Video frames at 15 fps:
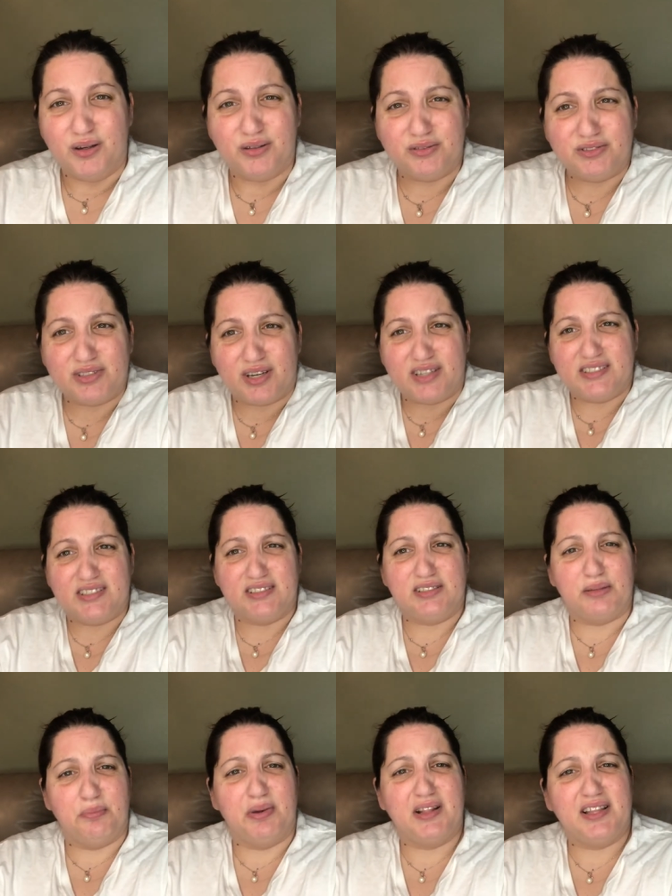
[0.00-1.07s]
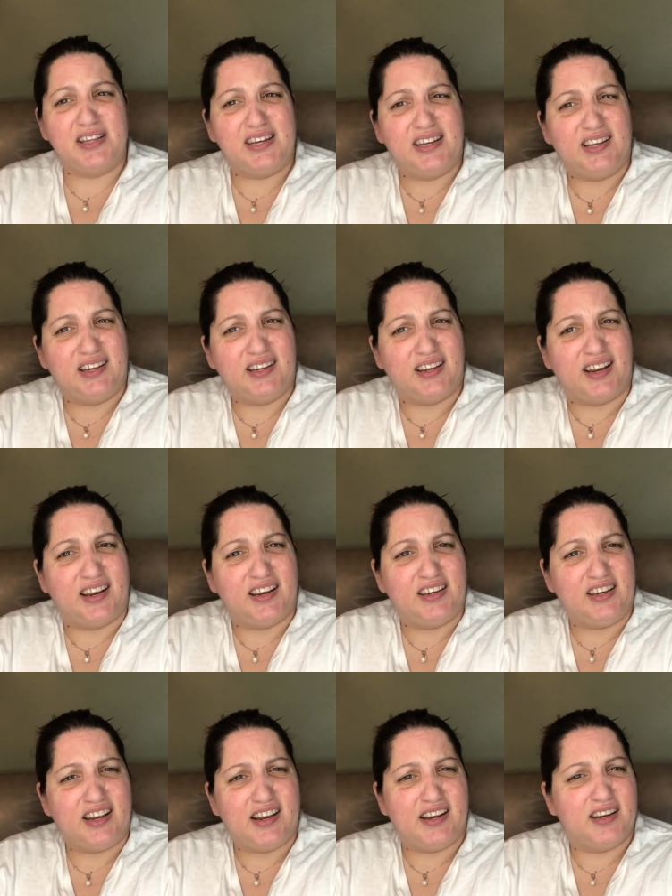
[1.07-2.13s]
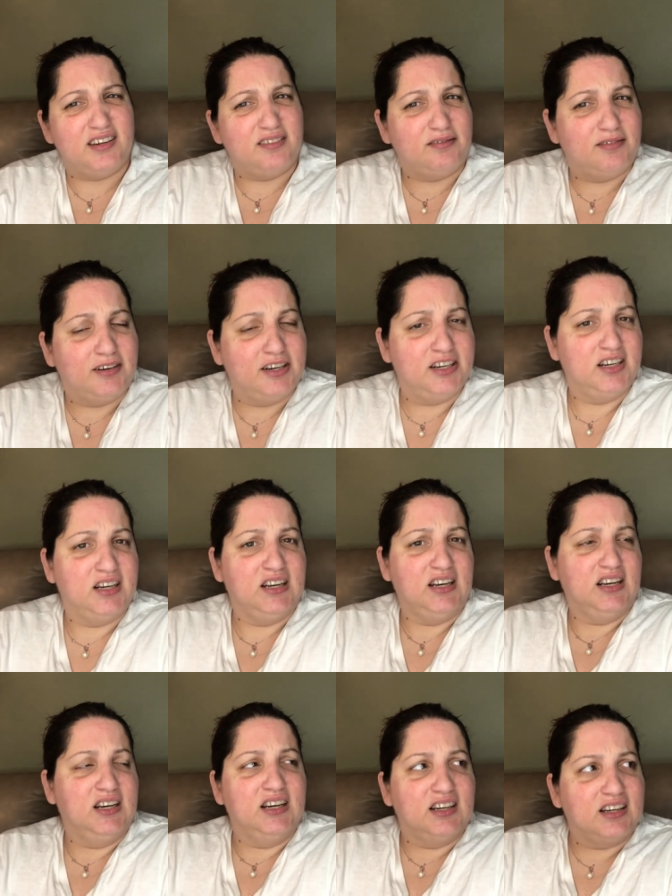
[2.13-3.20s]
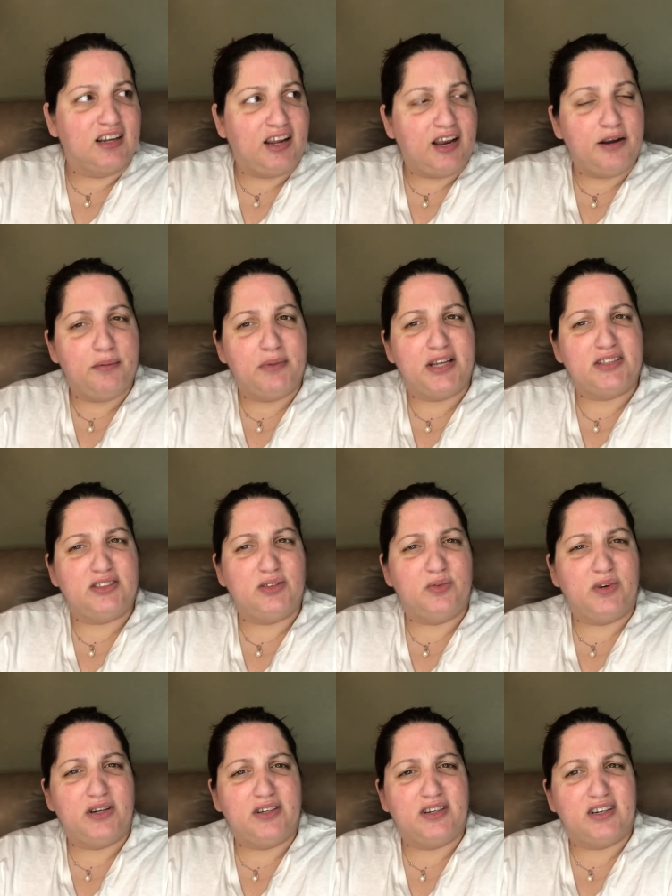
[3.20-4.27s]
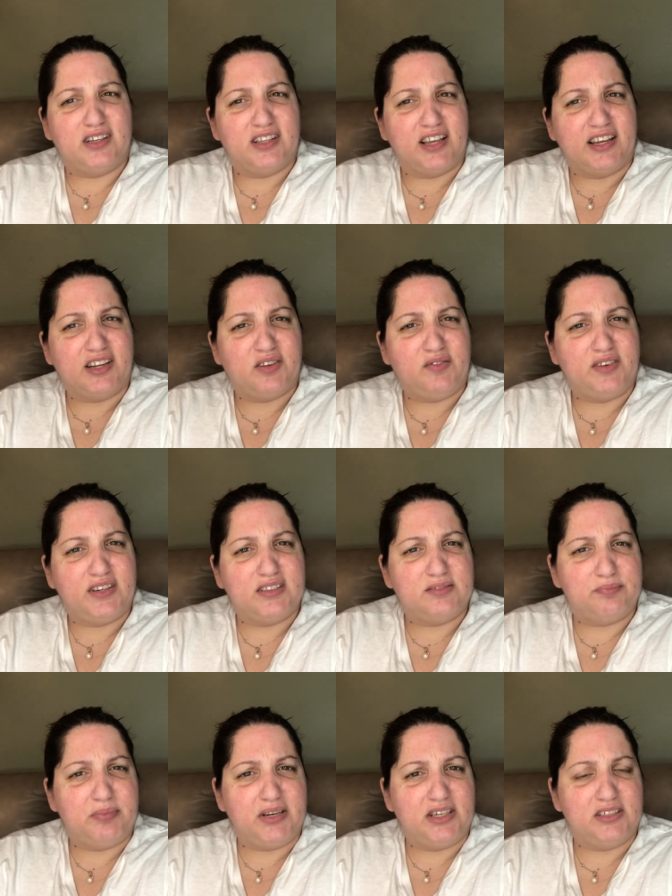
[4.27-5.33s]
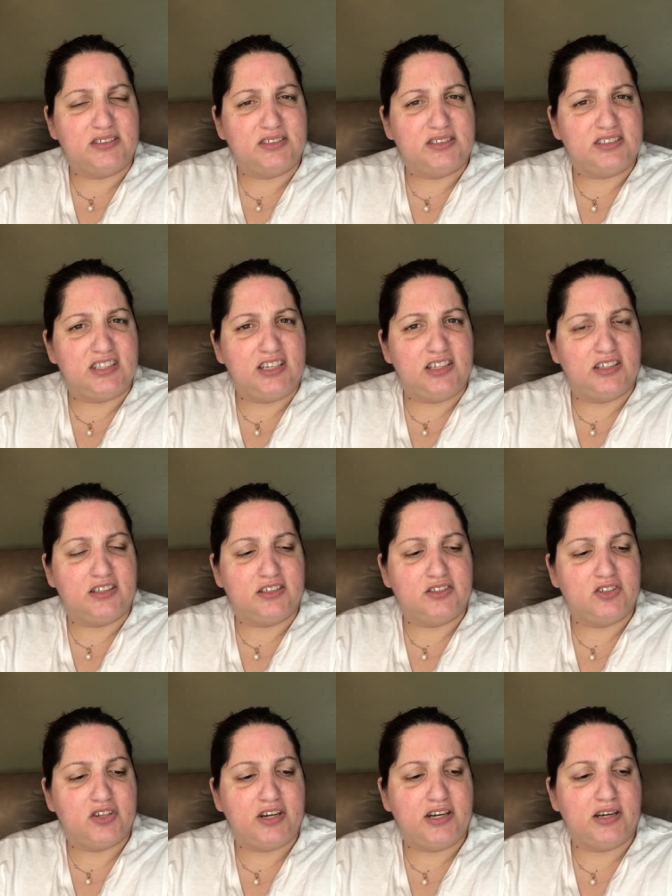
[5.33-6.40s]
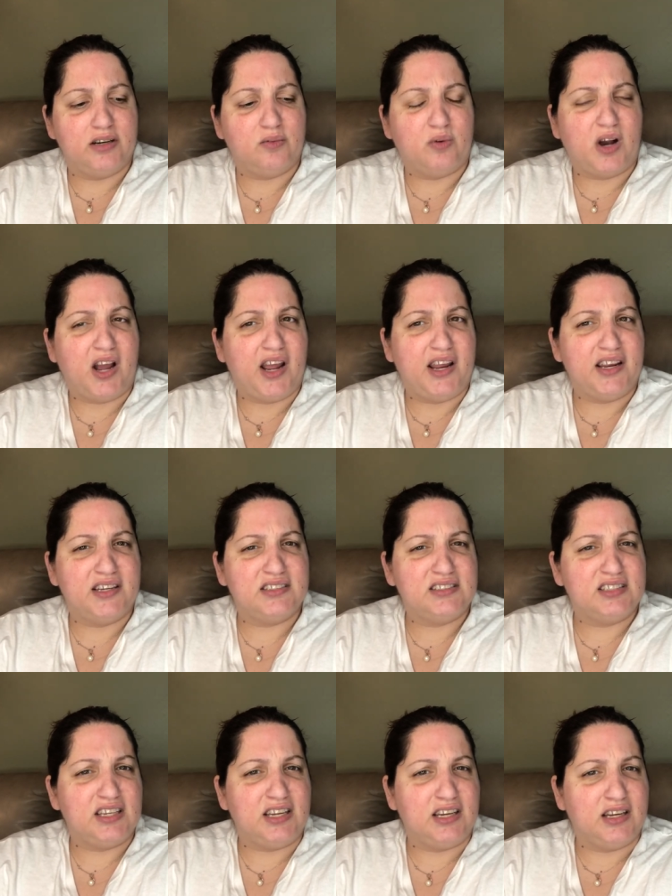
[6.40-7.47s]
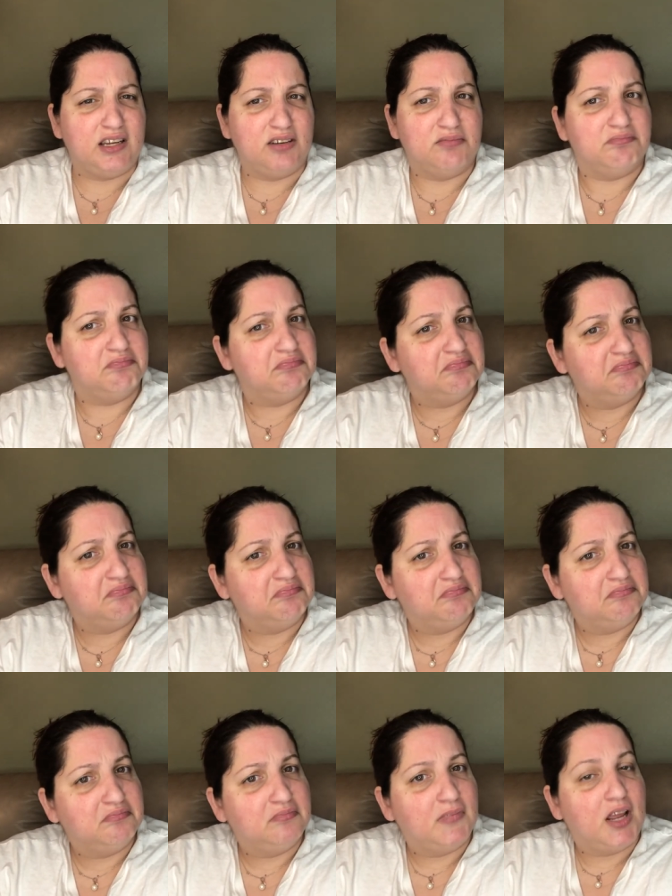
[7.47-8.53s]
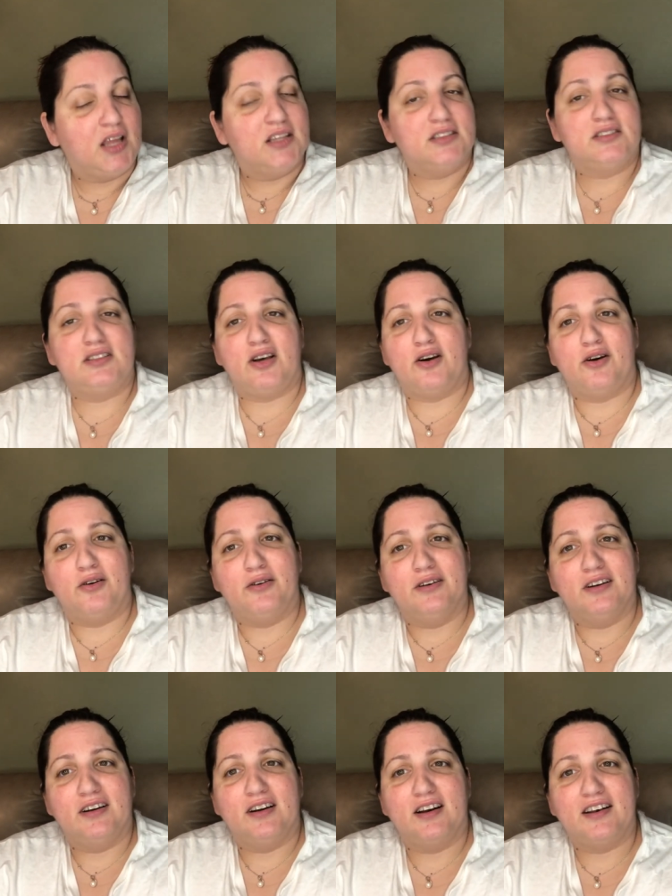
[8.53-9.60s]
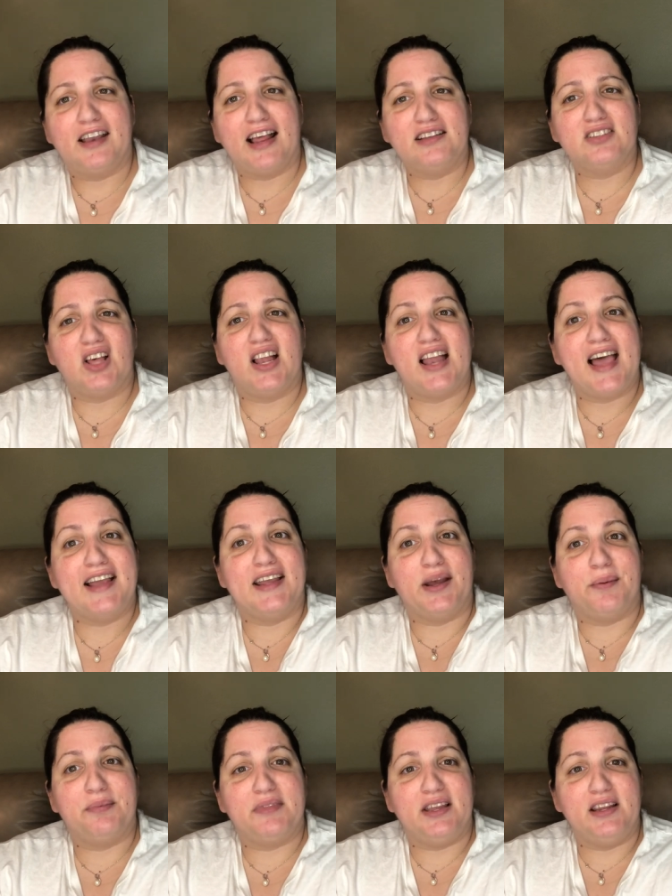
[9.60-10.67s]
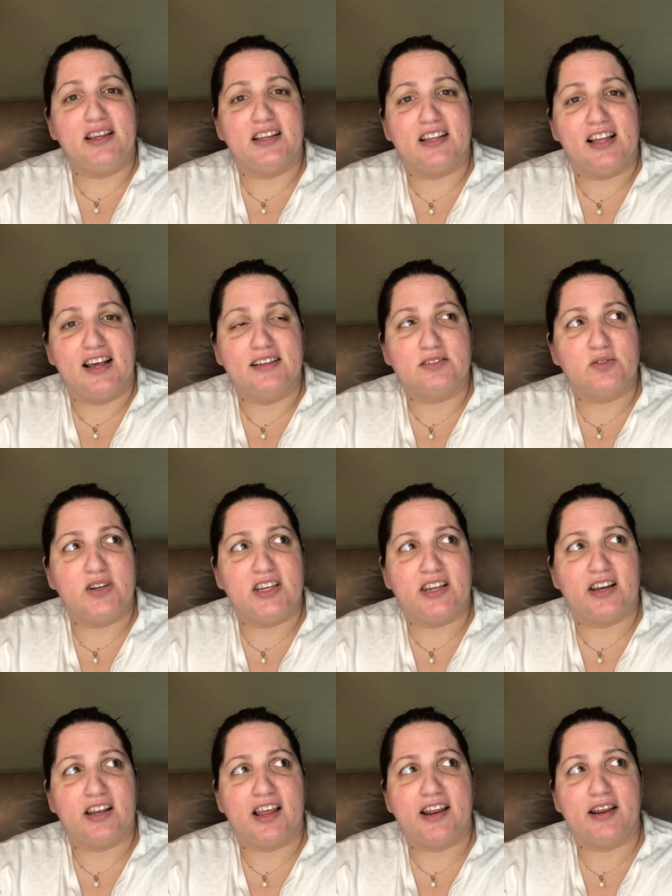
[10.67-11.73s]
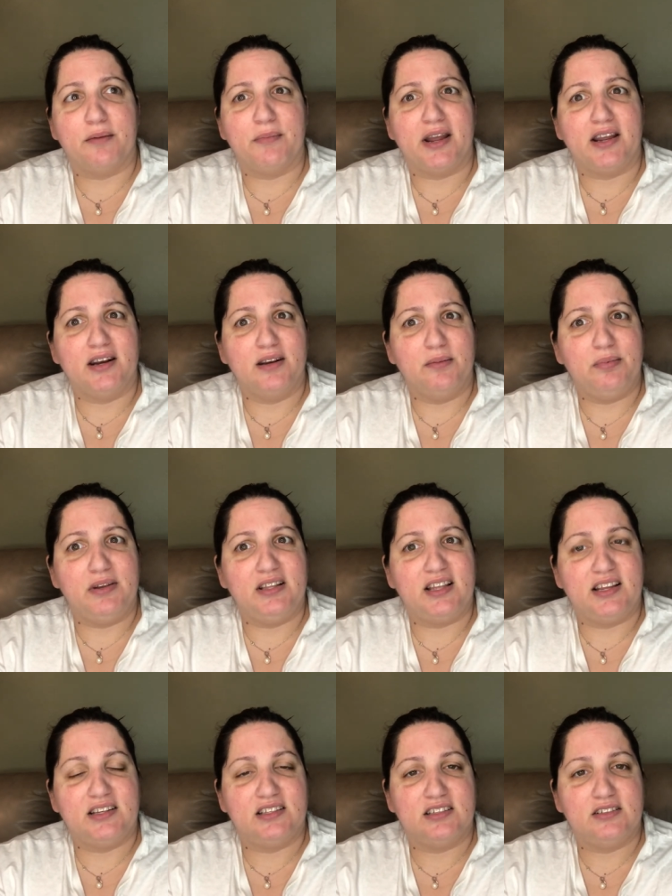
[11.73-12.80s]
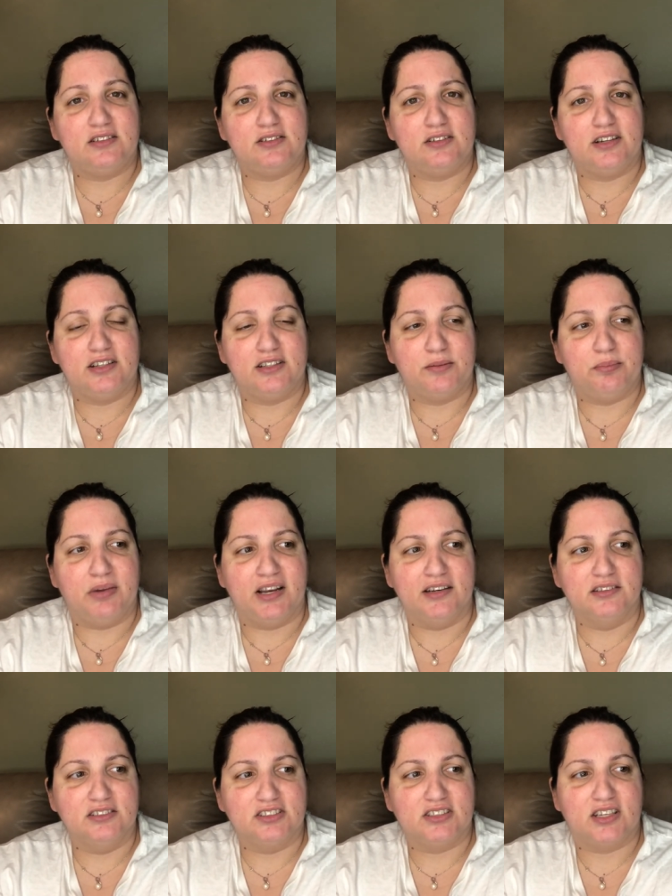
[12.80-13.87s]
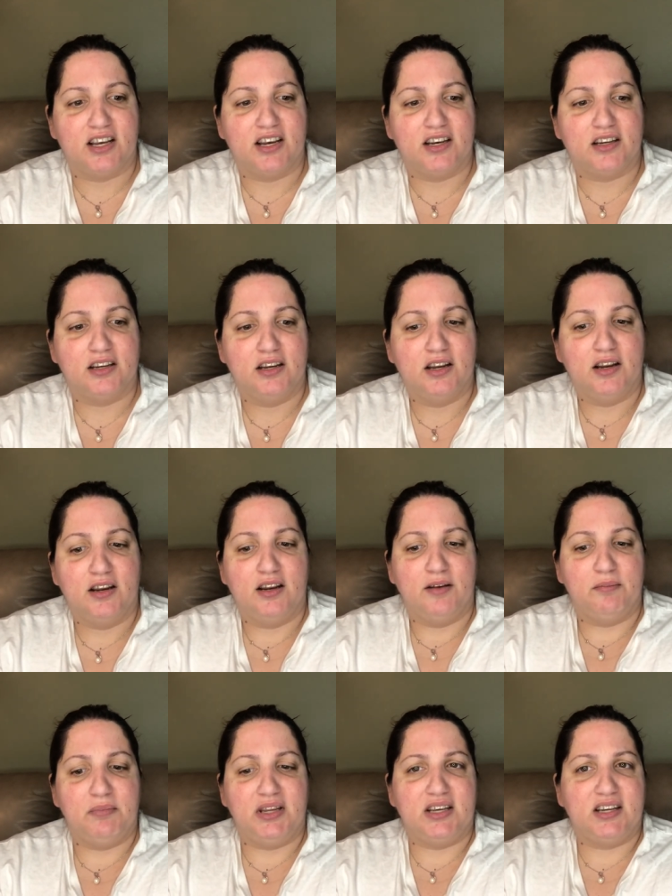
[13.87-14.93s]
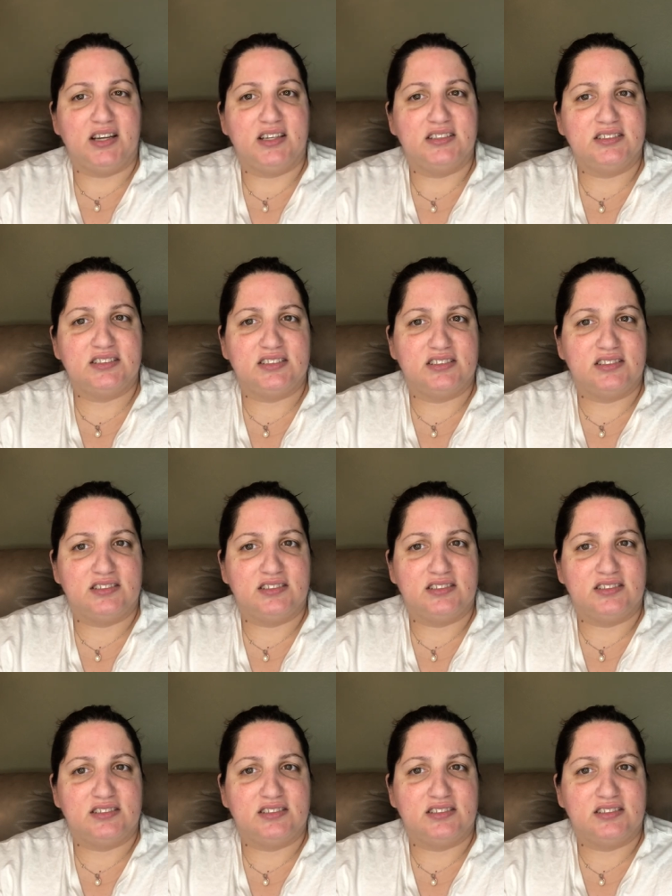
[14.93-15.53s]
who's on disability, and yet kind of makes you wonder, like, if he's being seen or treated, why is he... So that's all I kept thinking last weekend, like, am I gonna be like the dude on the bench? Like, because